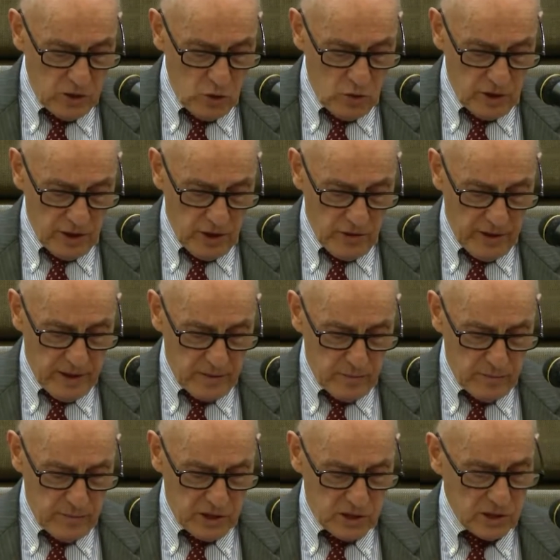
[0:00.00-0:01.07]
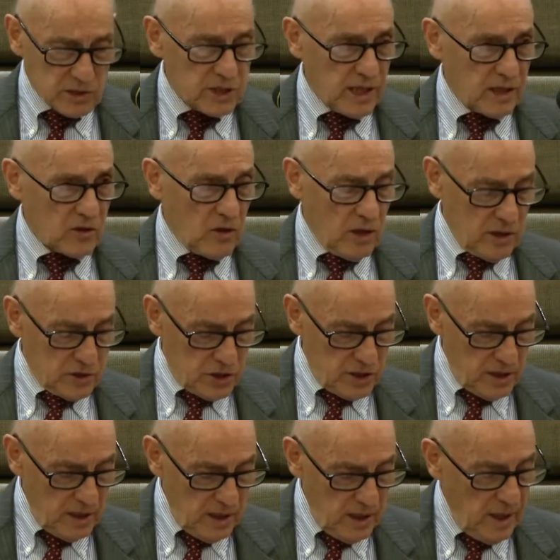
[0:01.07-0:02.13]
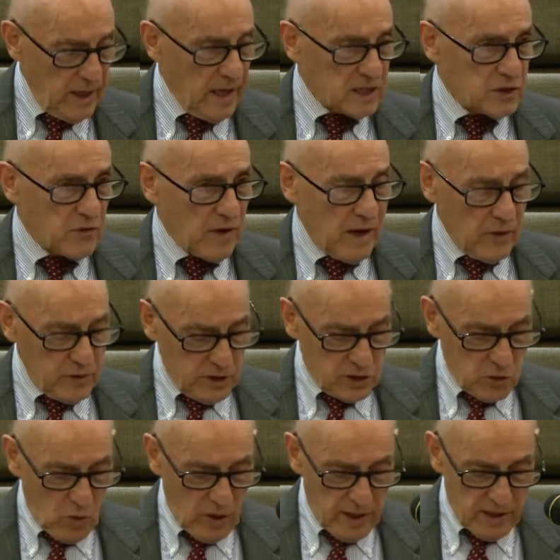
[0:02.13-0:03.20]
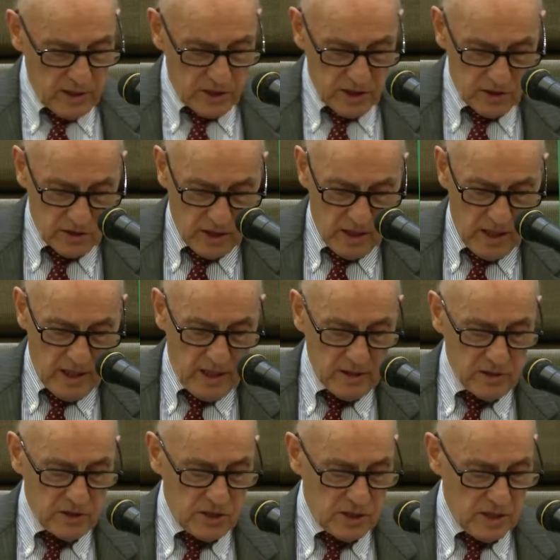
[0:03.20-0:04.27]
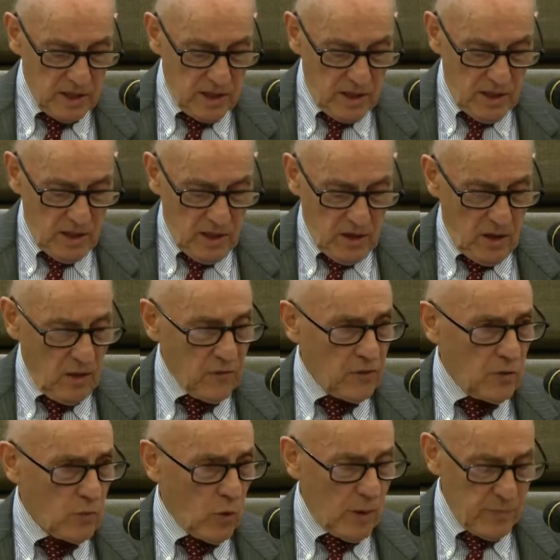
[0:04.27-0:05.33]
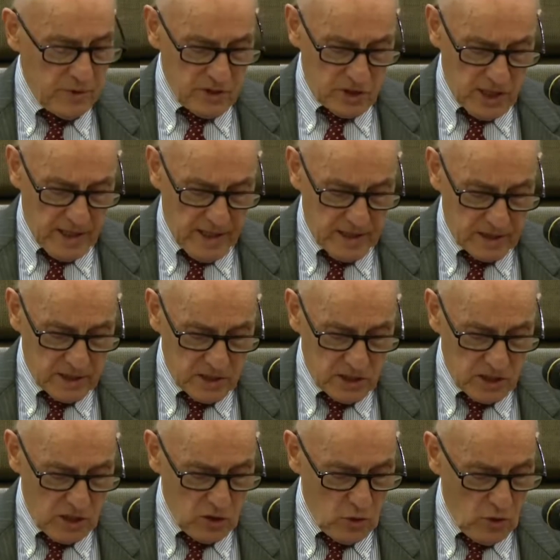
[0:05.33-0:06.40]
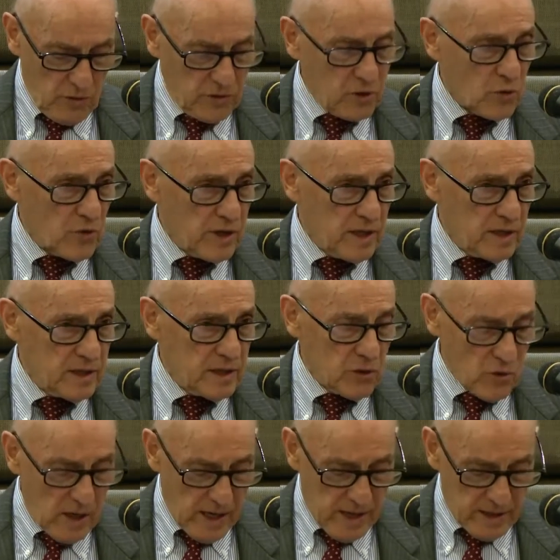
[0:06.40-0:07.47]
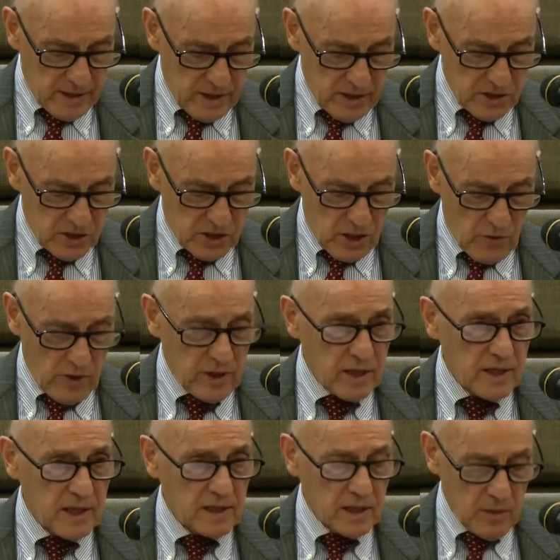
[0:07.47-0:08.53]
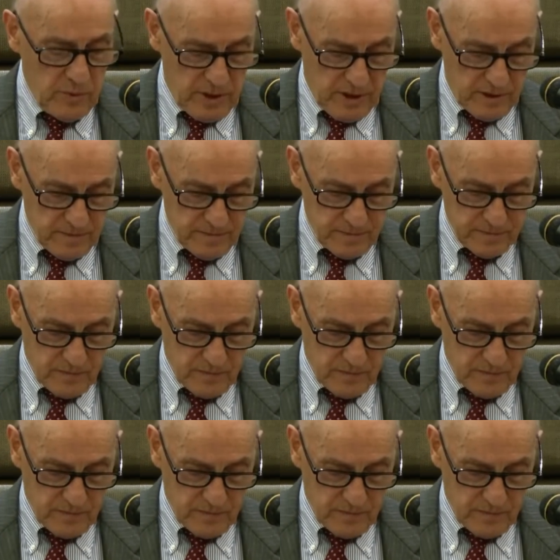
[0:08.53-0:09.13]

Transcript: nuclear and missile technology has found its ways into the hands of weapon scientists in North Korea, Iran, Syria, and Libya.